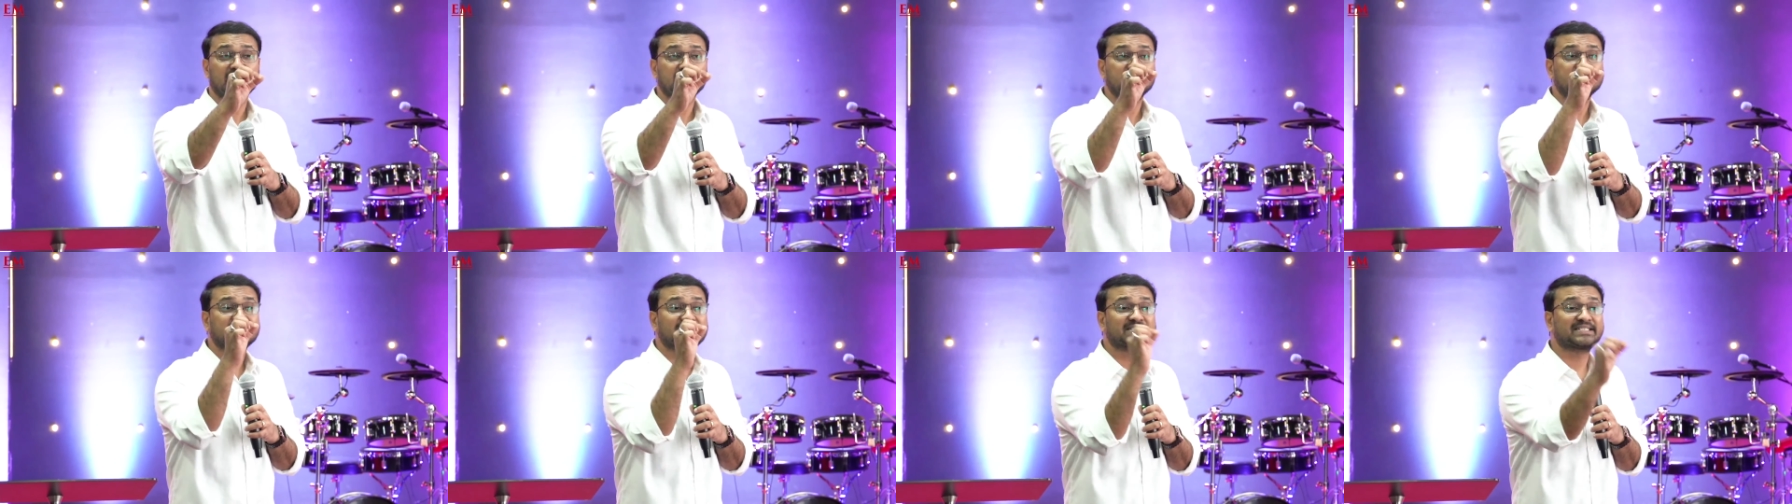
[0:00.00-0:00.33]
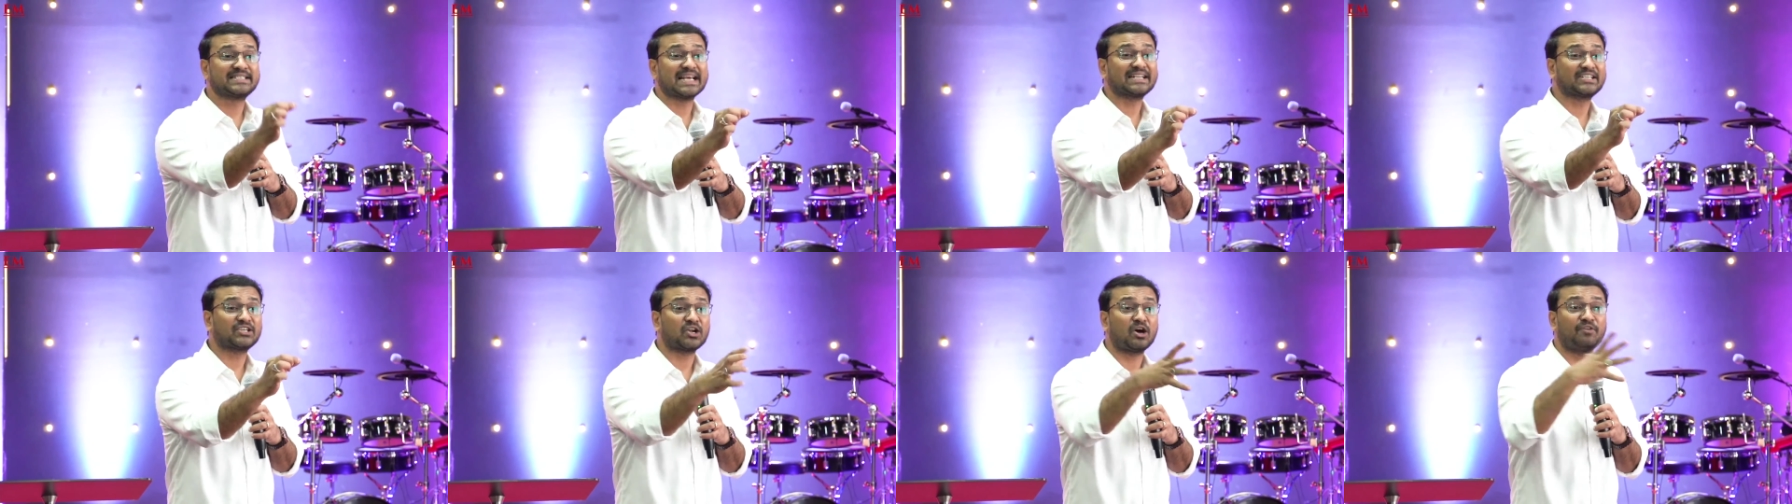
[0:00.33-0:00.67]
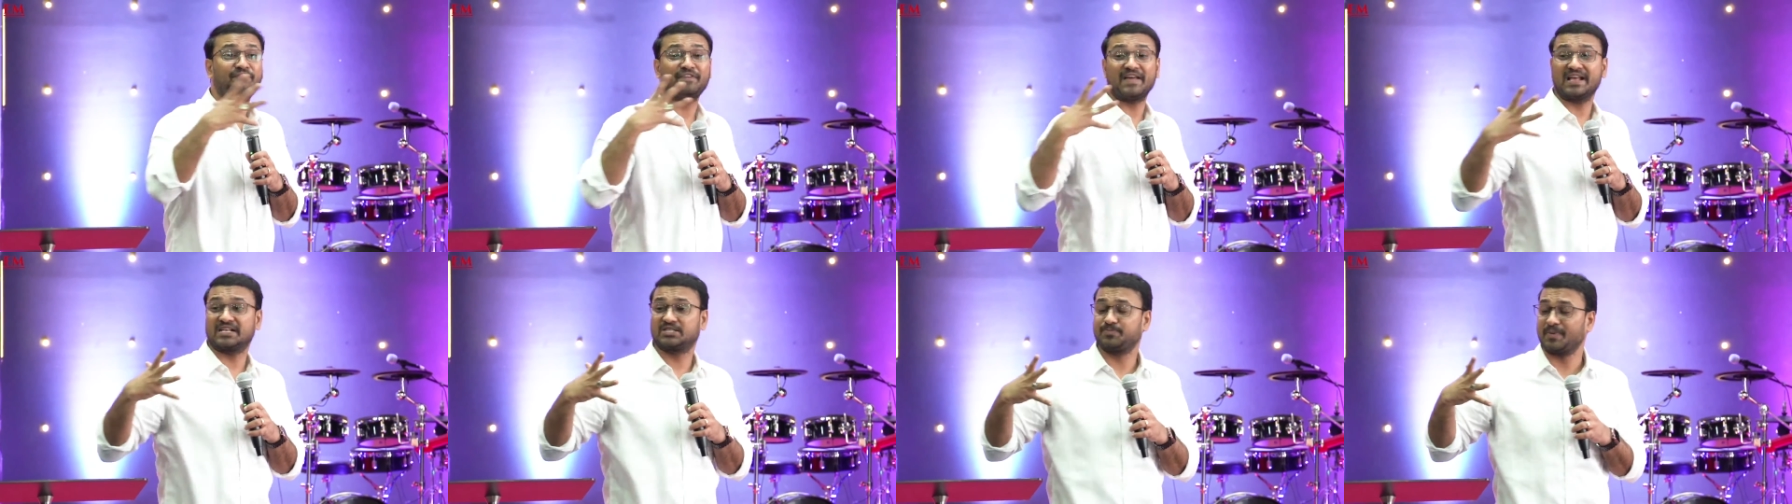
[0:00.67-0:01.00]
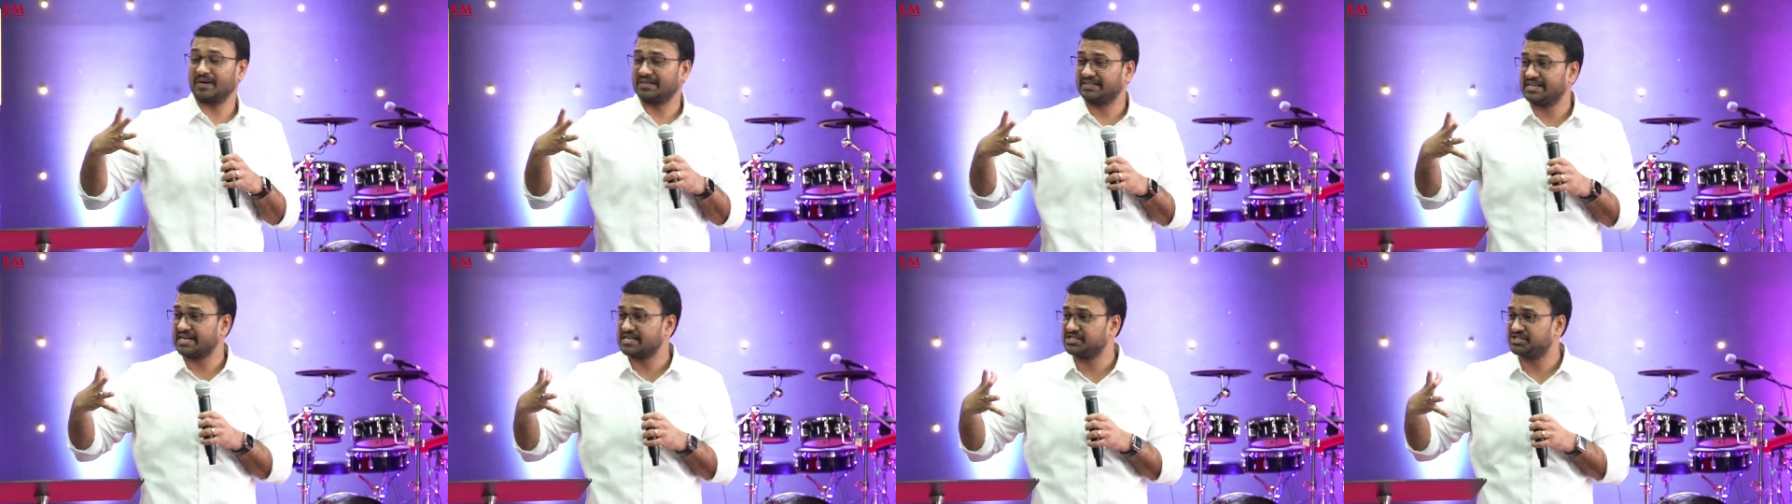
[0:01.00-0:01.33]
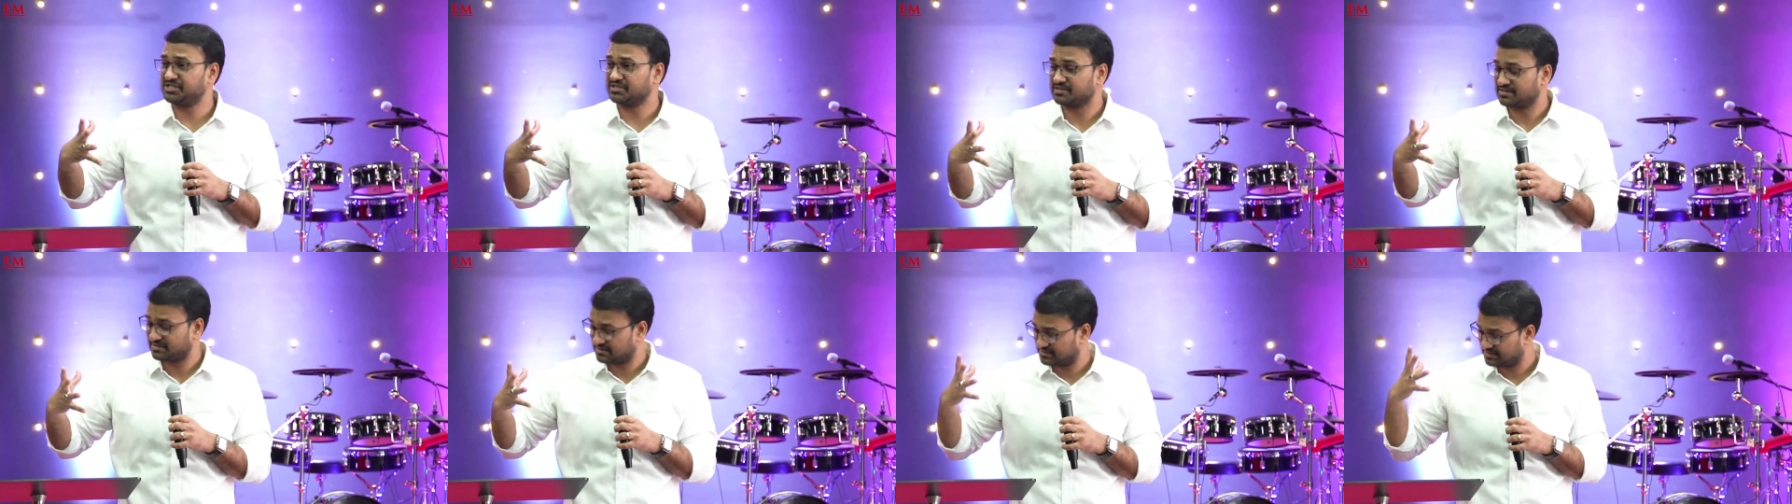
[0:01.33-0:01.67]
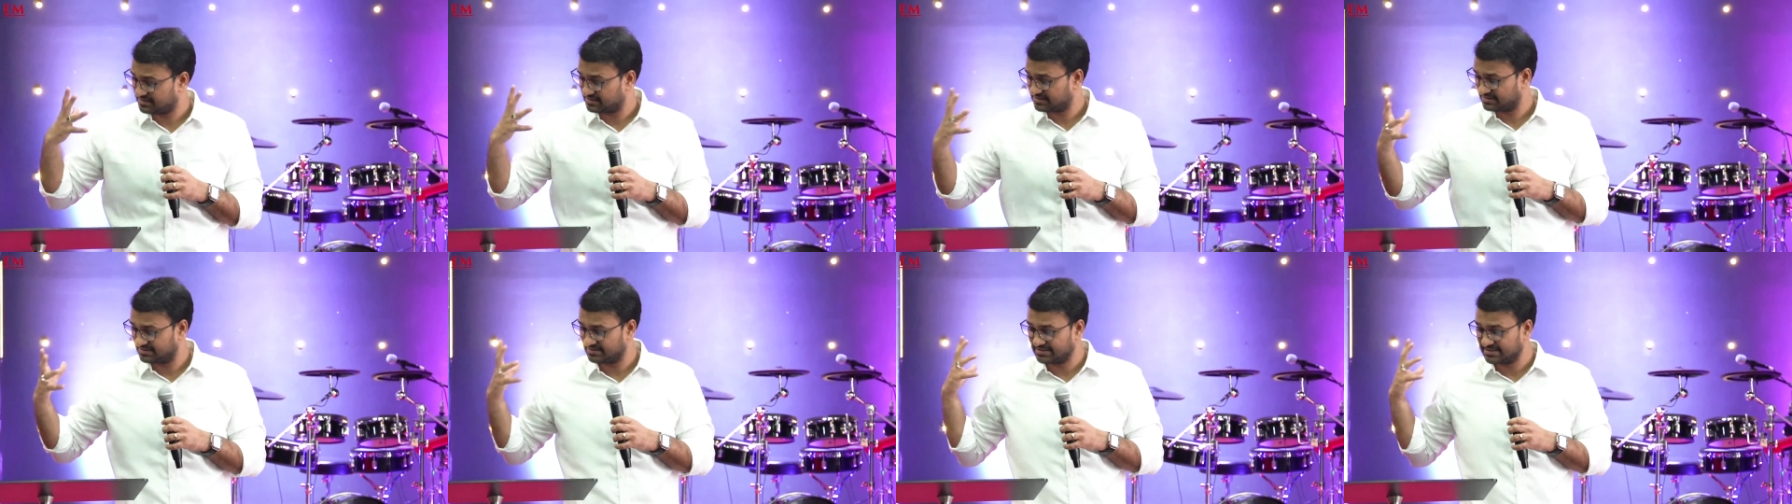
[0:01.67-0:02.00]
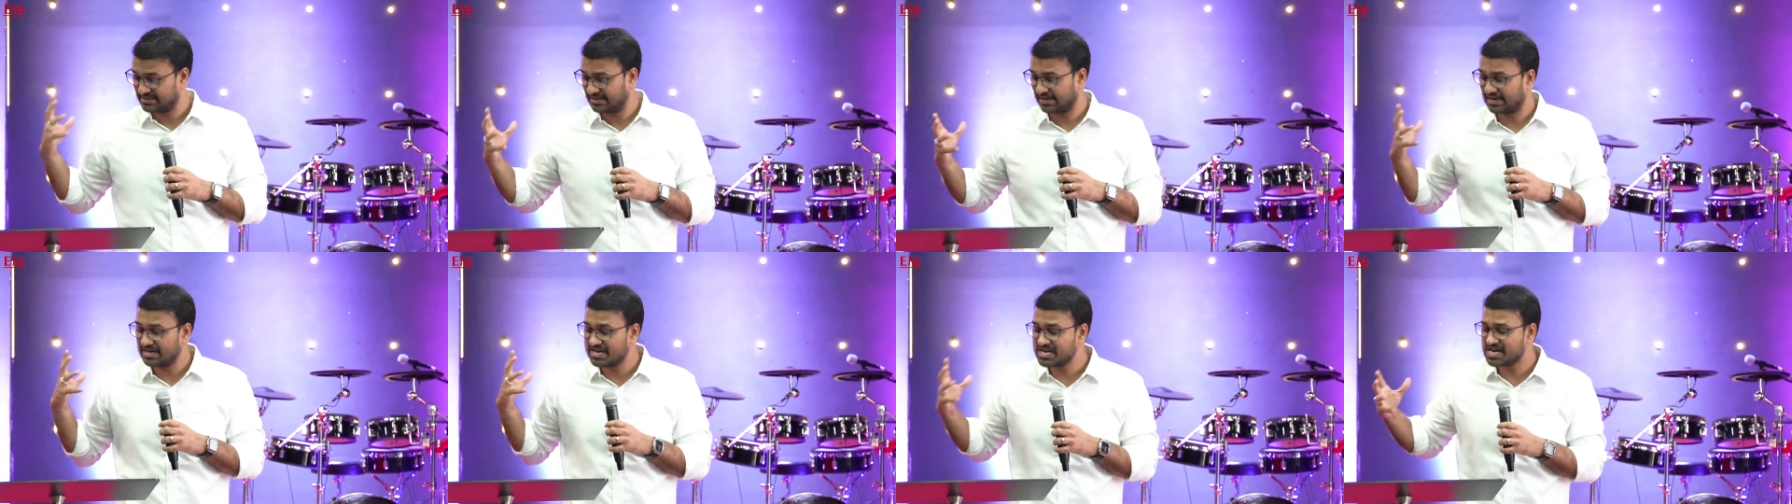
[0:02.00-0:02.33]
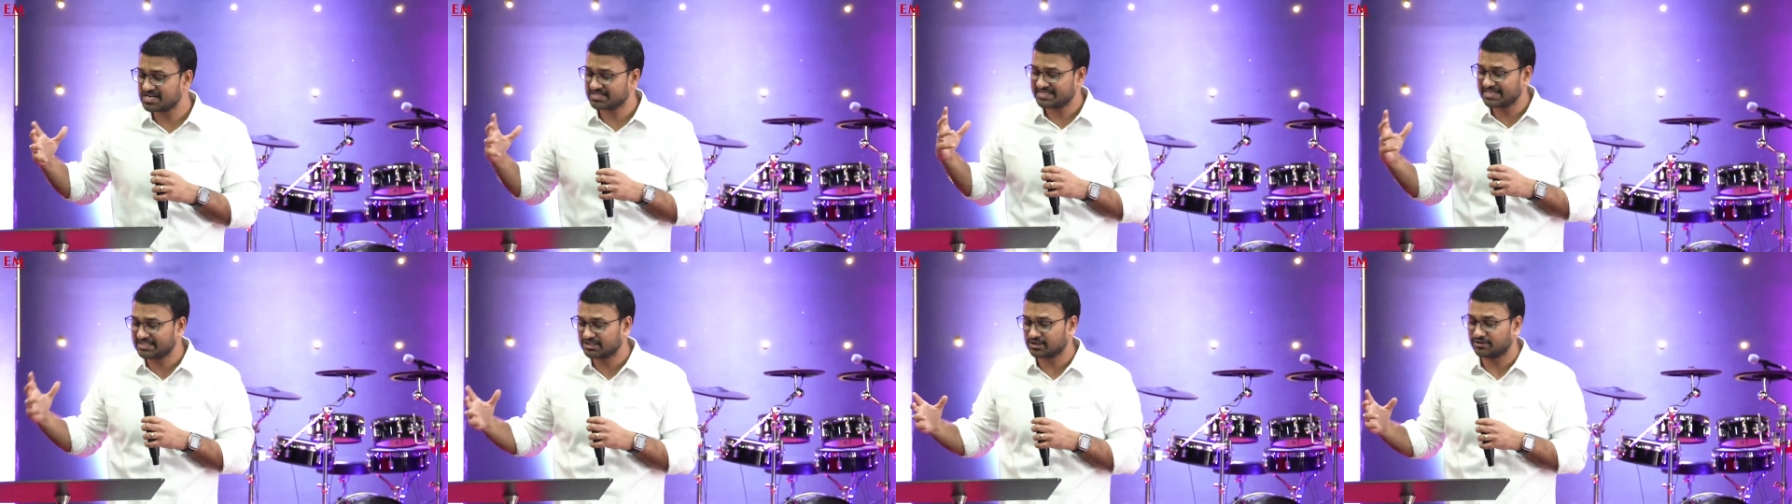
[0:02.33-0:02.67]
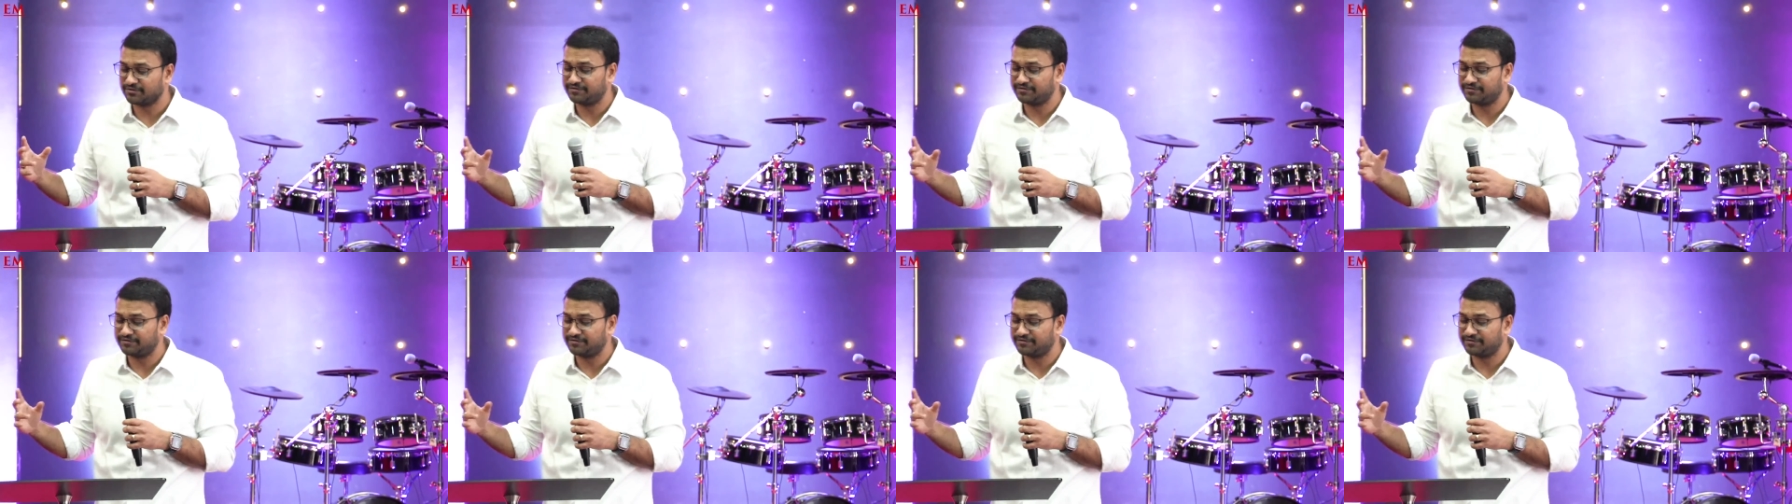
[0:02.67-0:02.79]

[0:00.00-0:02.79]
set of expectations. Clear set of